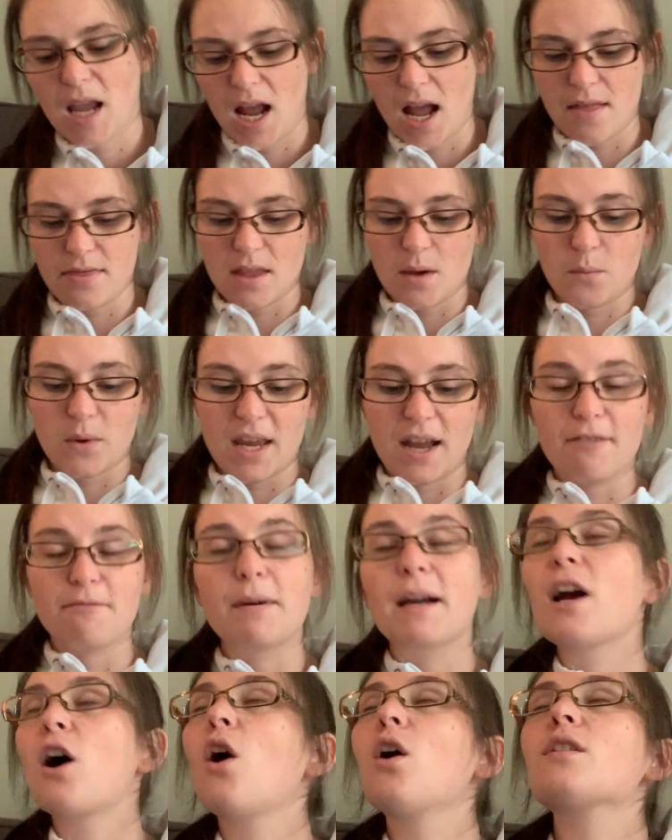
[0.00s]
And then we have
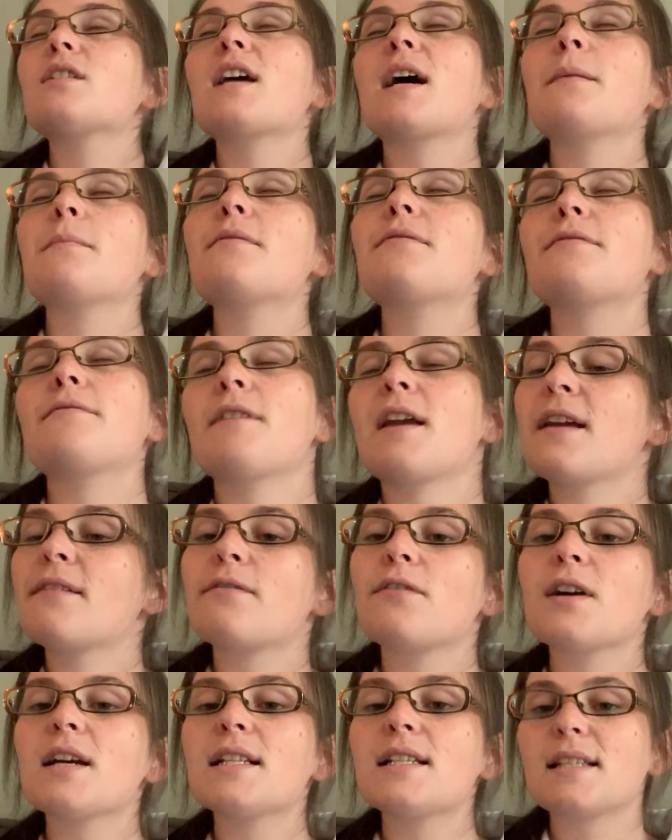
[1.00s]
my all-time
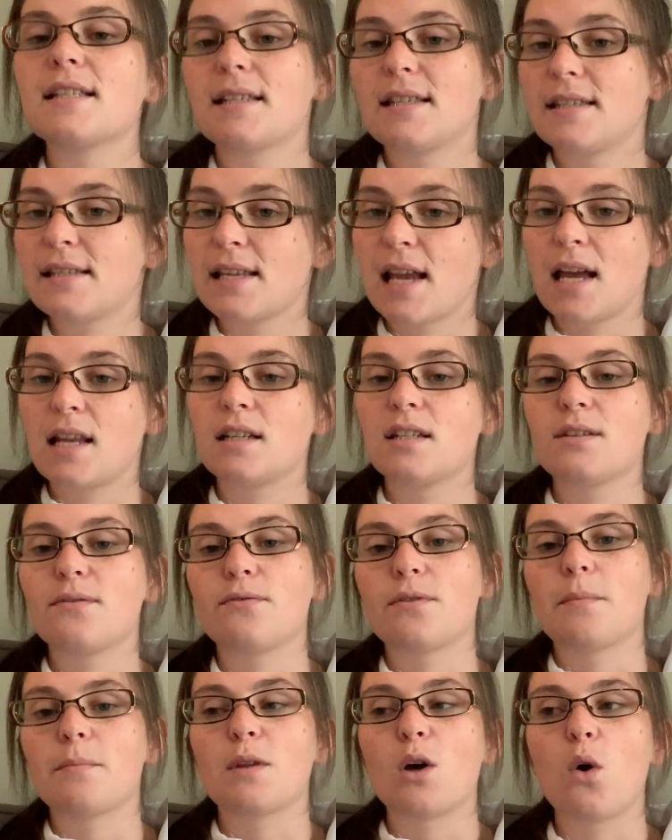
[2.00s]
favorite scent
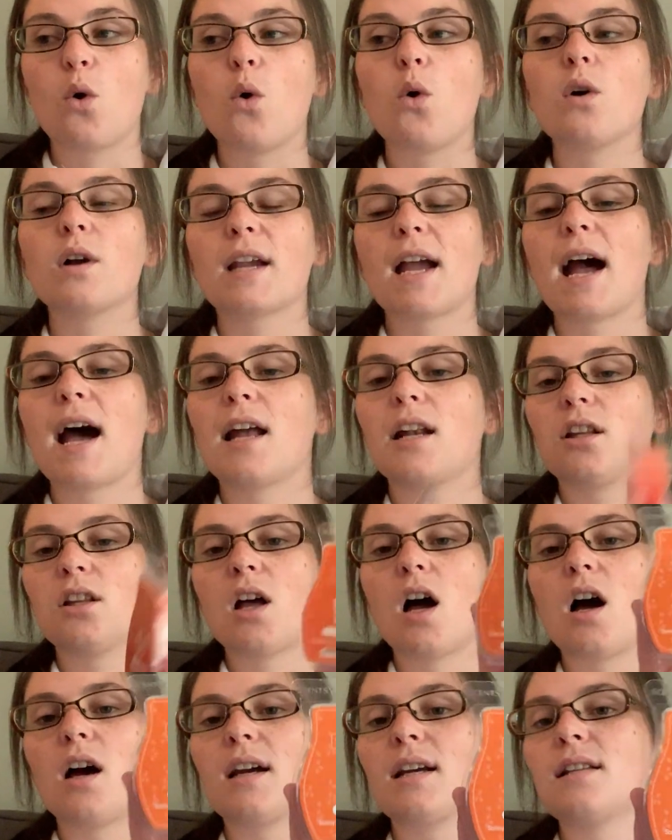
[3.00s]
from the whole
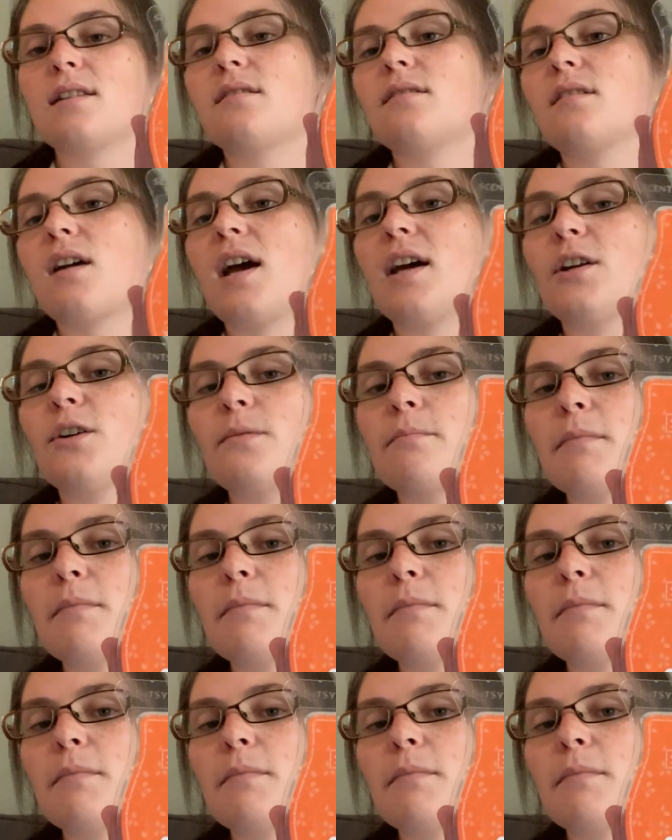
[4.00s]
catalog is Cider